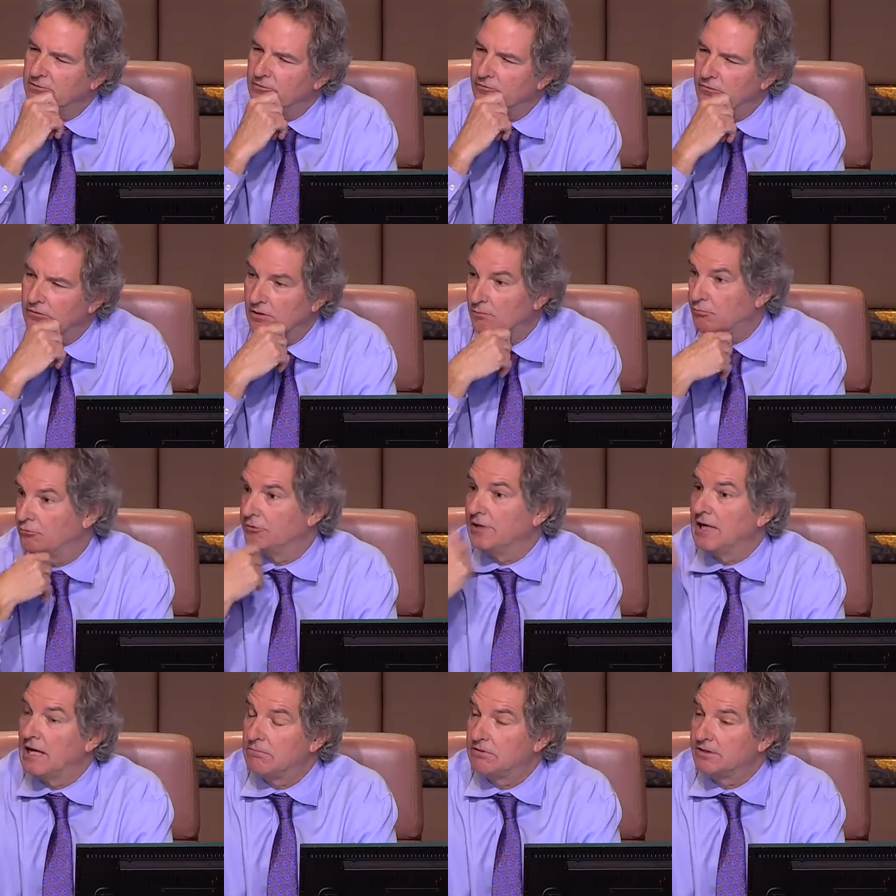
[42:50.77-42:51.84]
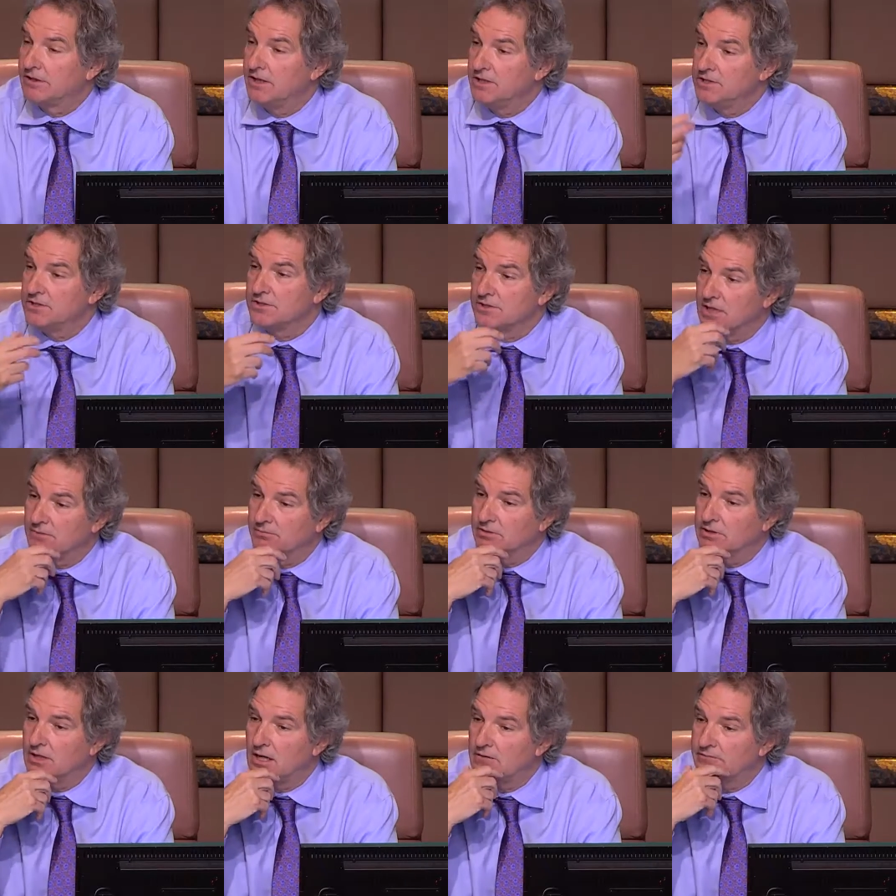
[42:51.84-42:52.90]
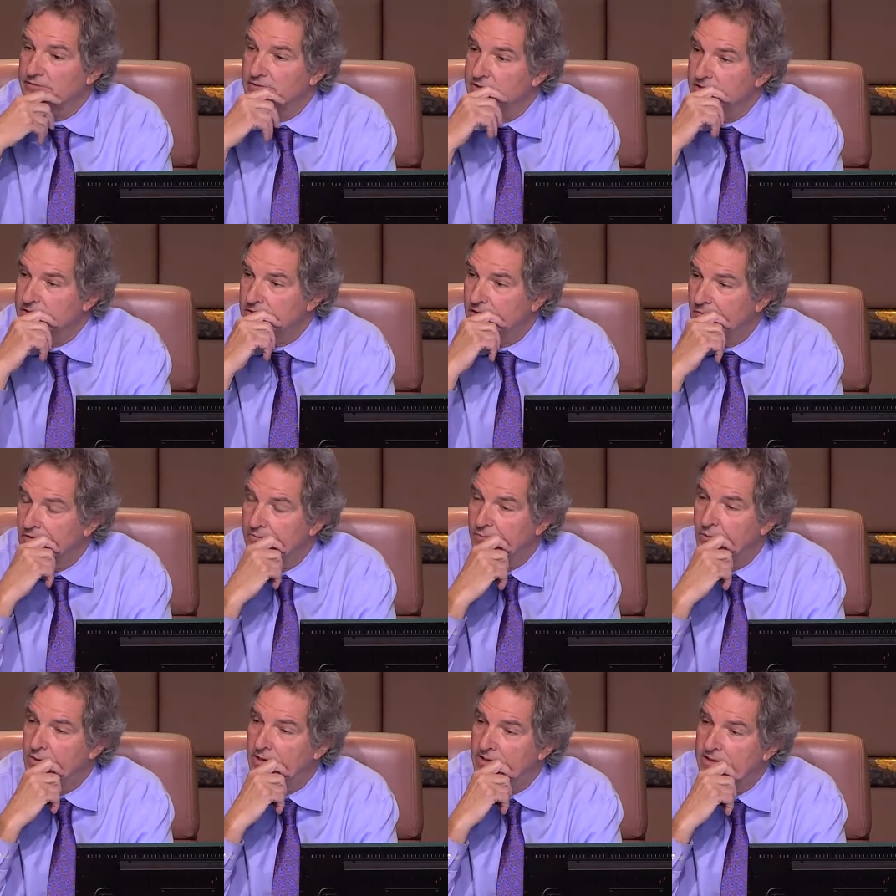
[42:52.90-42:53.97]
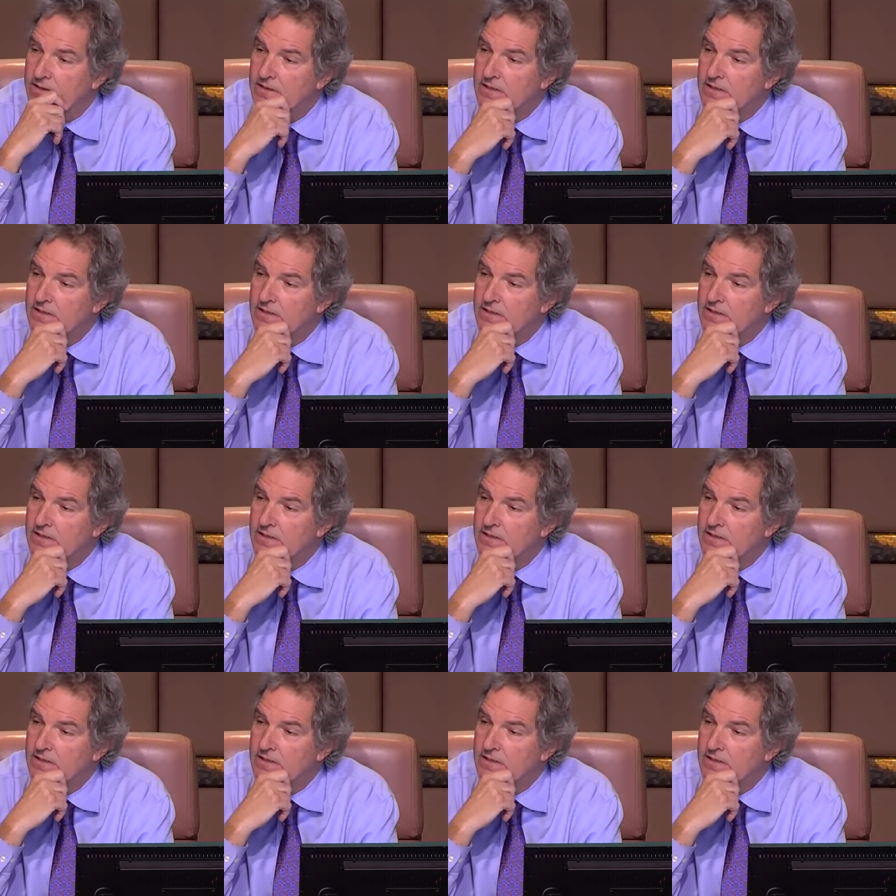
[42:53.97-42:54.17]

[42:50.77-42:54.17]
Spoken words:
for a pre-application type of conference, or at what point